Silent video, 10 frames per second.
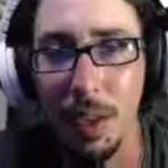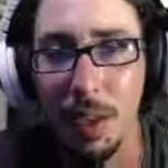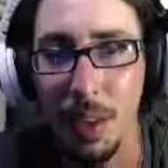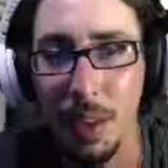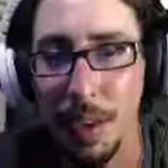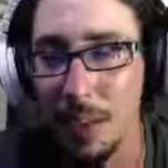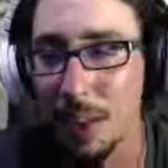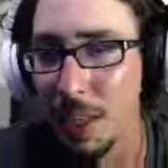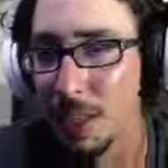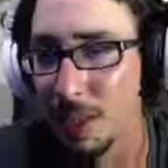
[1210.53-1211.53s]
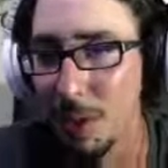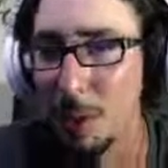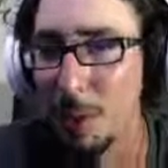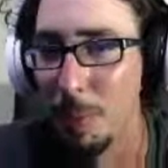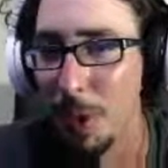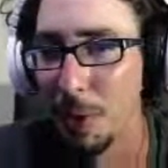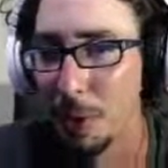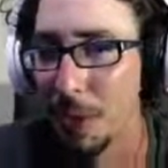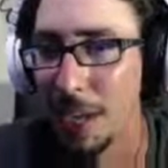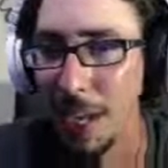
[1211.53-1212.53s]
everything's a little bit better
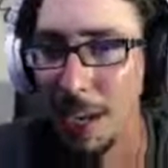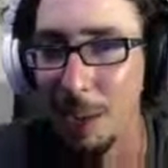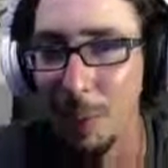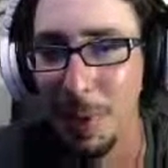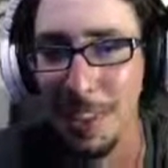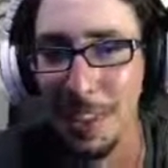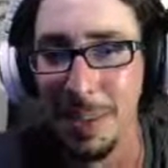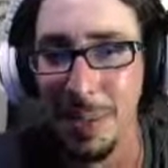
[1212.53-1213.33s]
looking now because of